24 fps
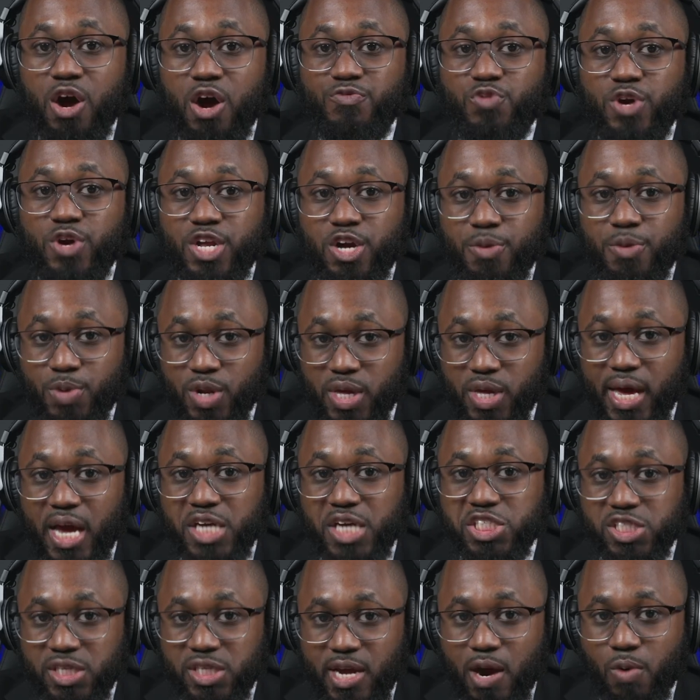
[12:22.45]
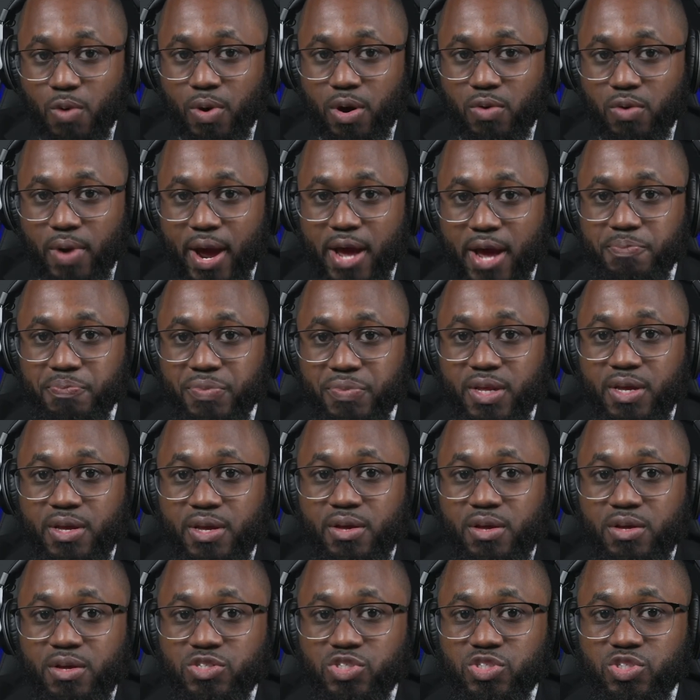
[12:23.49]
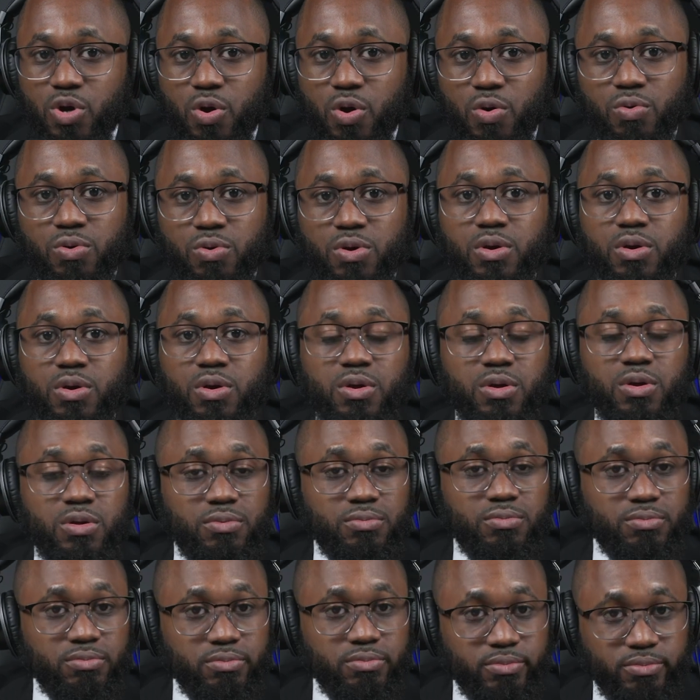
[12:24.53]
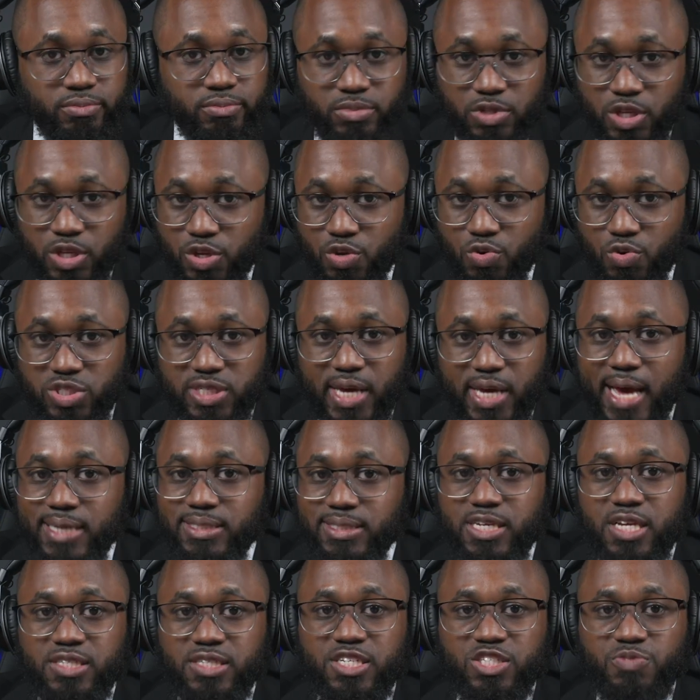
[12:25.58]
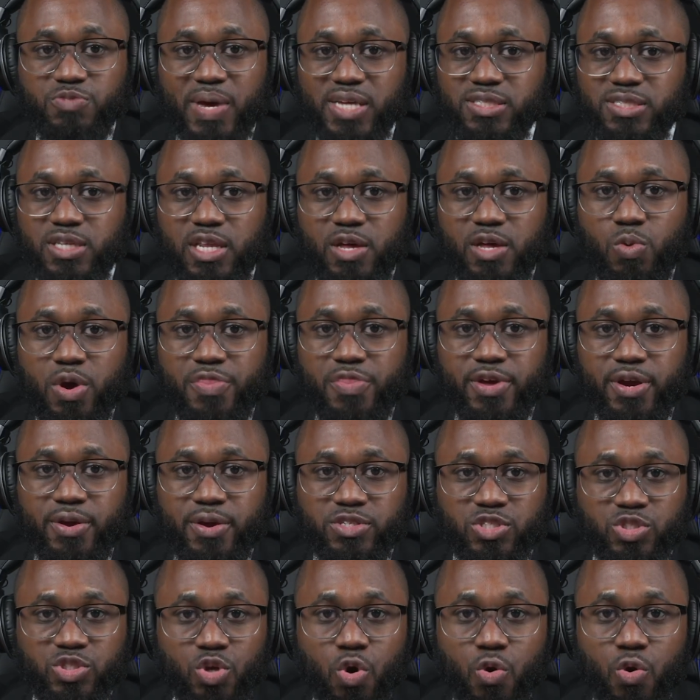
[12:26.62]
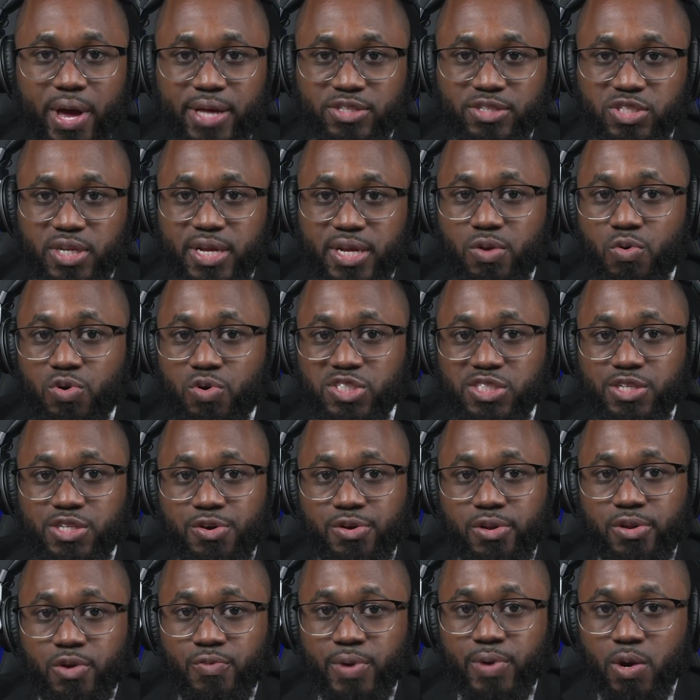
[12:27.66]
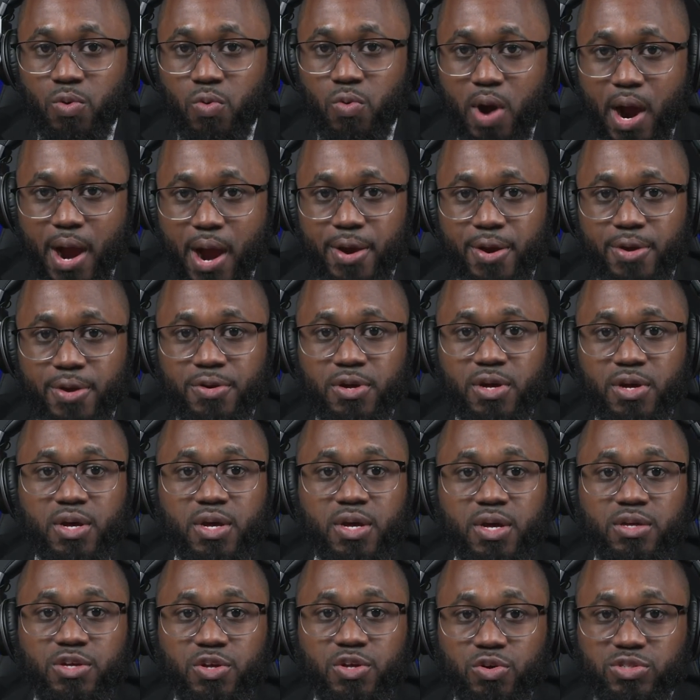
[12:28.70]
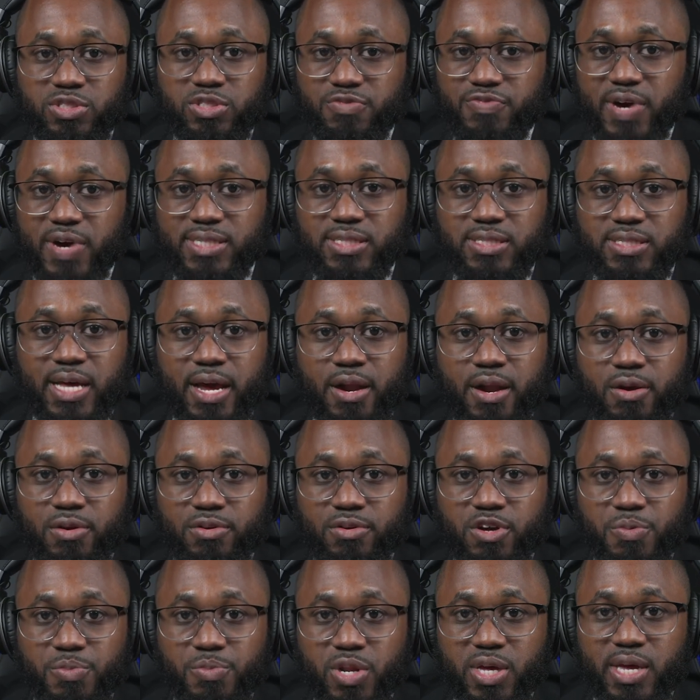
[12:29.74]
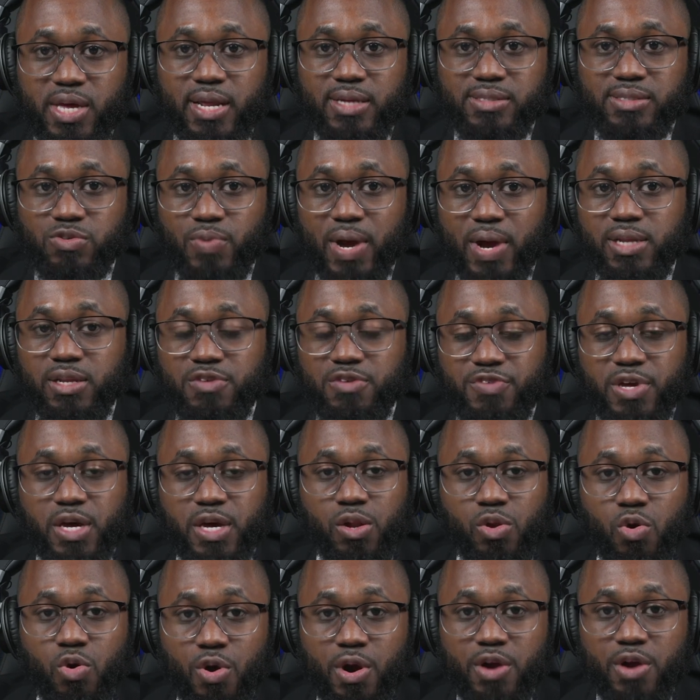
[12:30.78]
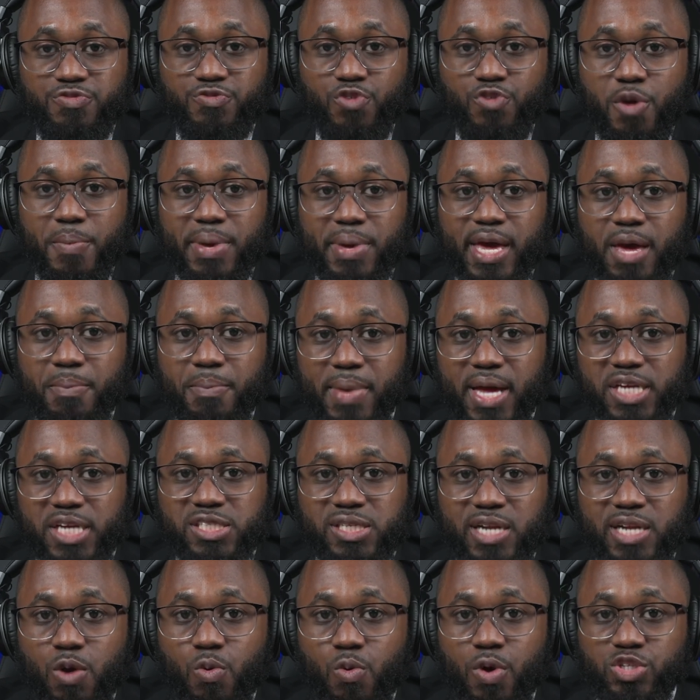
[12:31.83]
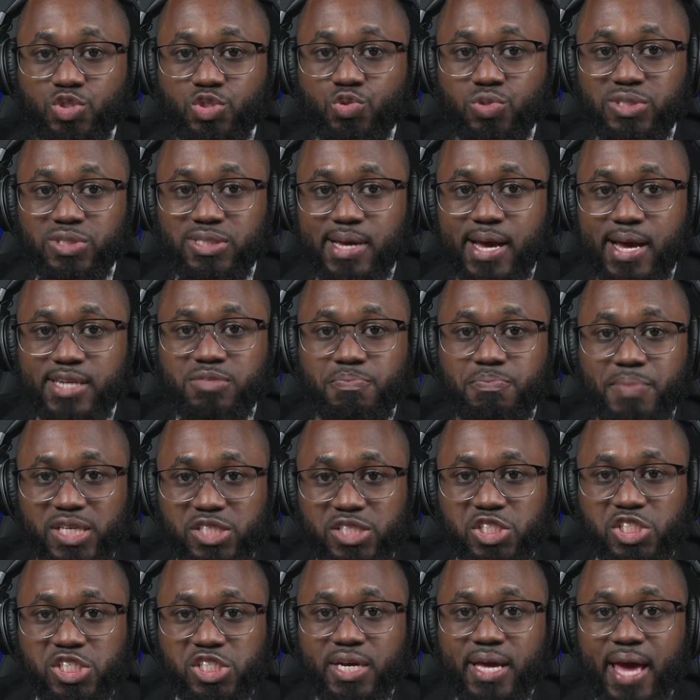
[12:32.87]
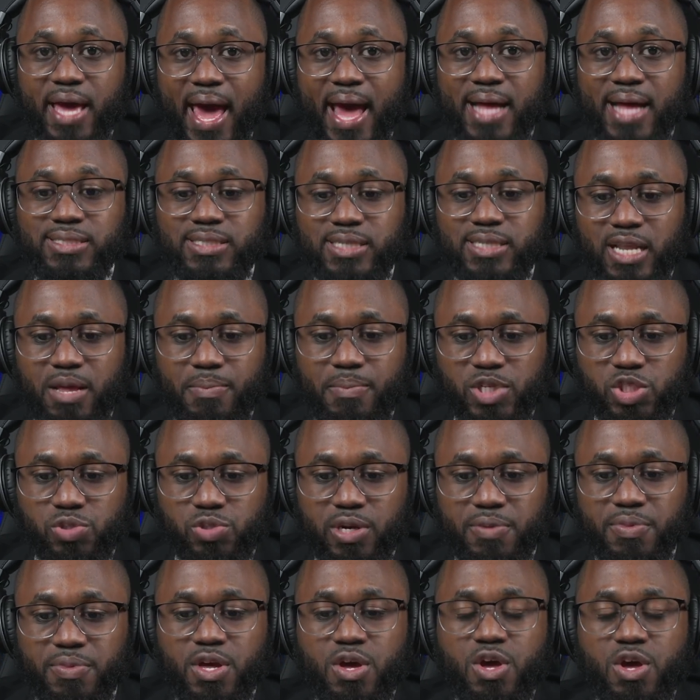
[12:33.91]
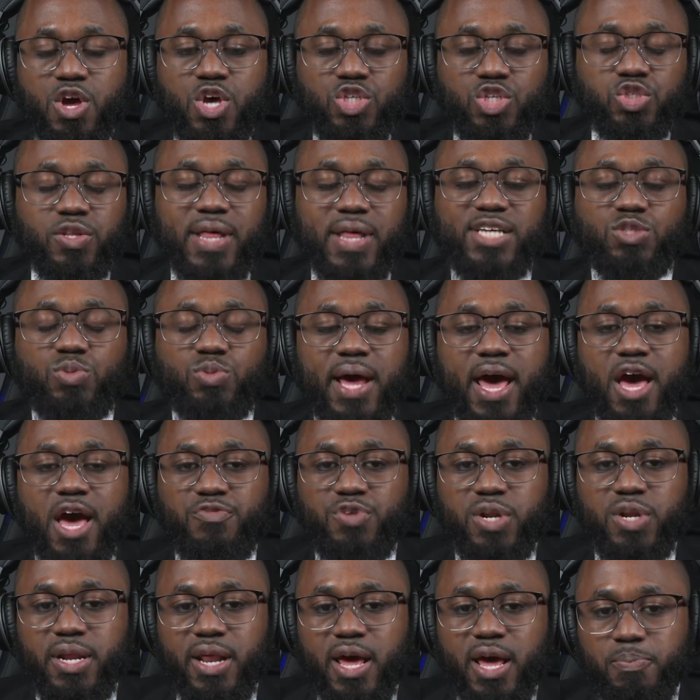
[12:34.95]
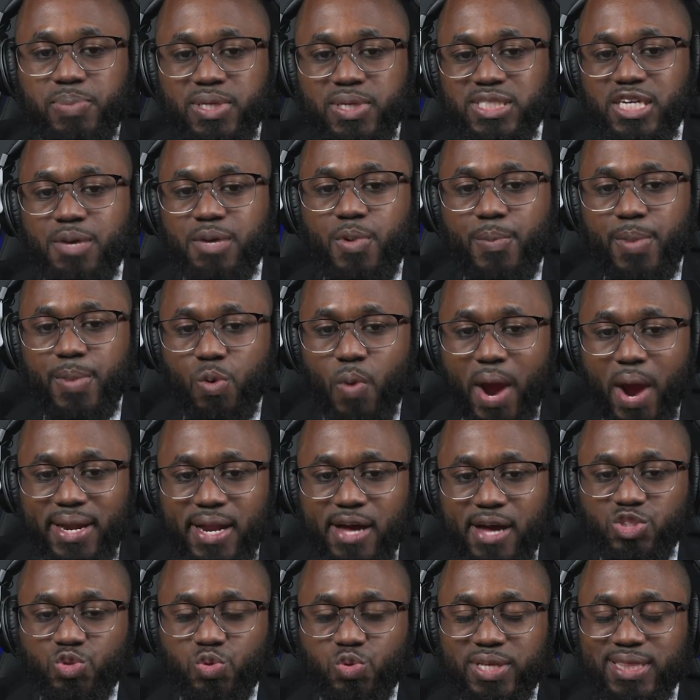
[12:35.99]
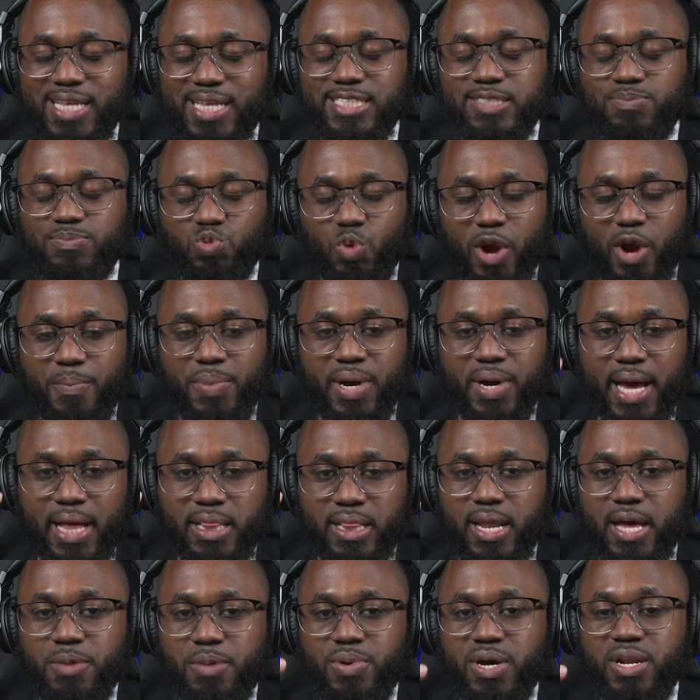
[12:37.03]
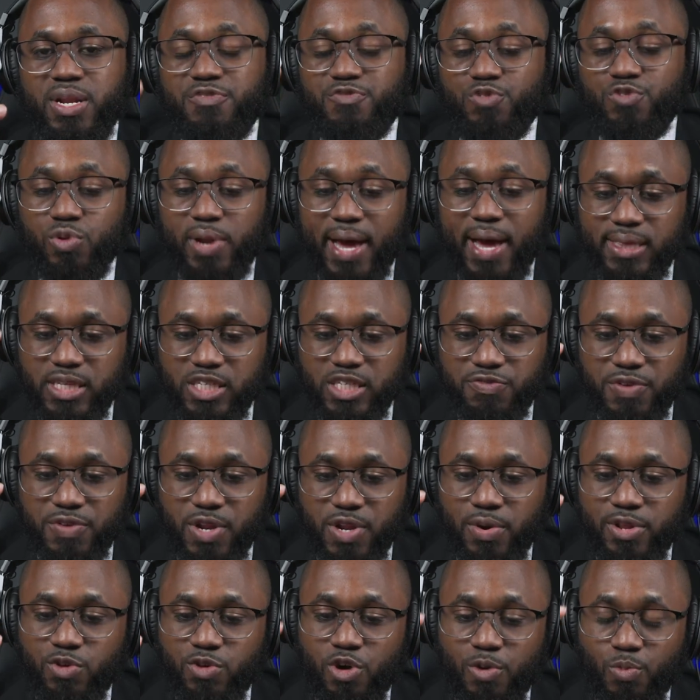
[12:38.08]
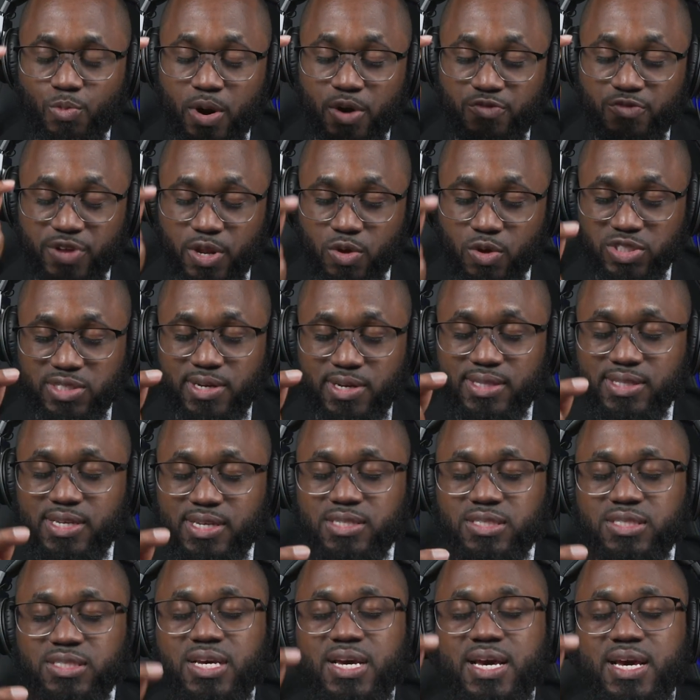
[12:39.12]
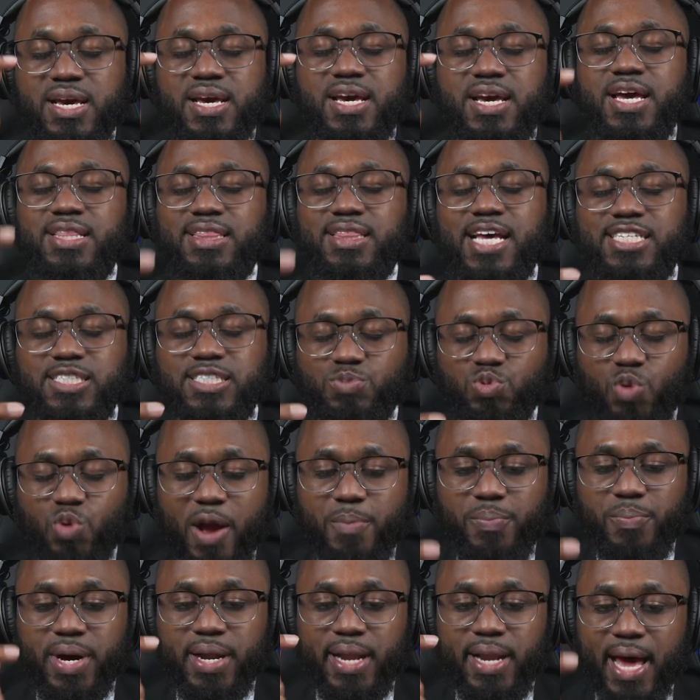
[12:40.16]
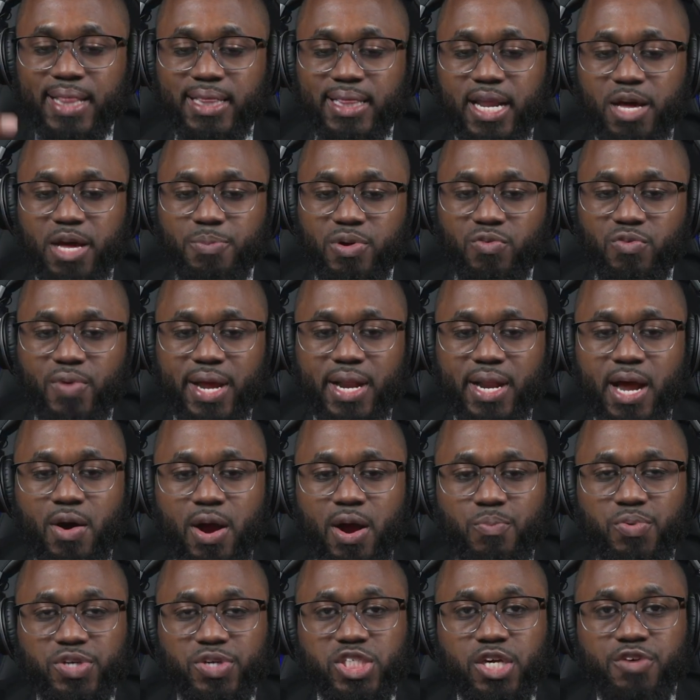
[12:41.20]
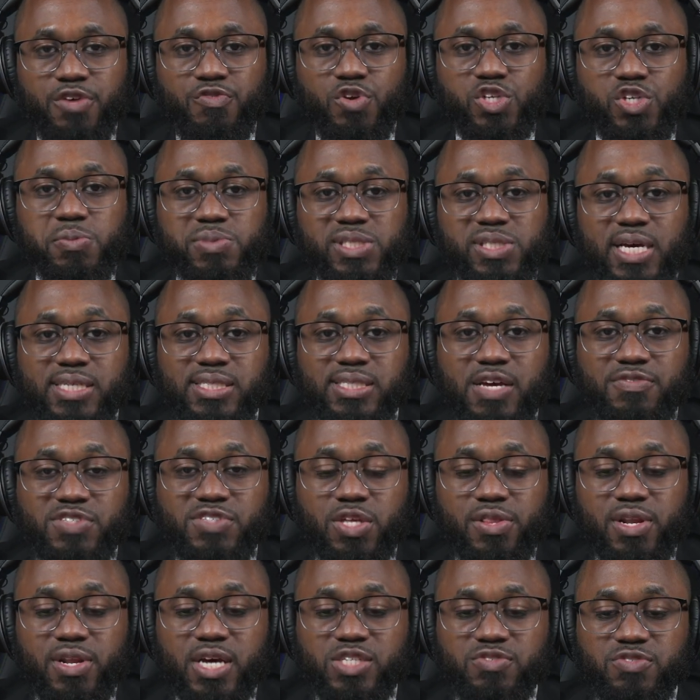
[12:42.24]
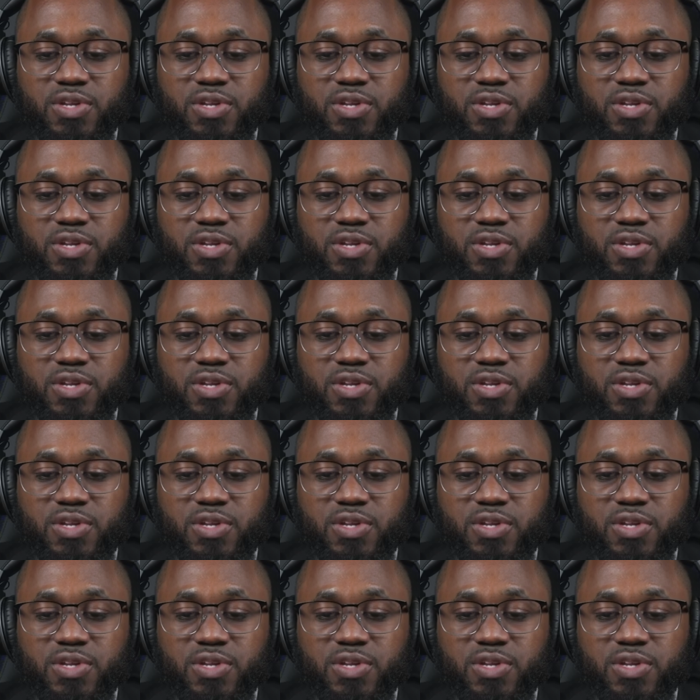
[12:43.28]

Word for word: off-grid communication network, right? So the use cases is basically where there is no internet or cellular required, devices that are communicated directly via LoRa, forming a mesh network to text messaging and telemetry. So that's what I have for you today. Please take a moment right now to hit that subscribe button and the like button. If you like this video and you want more videos like this, hit that subscribe button and the like button right now. I appreciate your viewership. Stay safe. See you in the next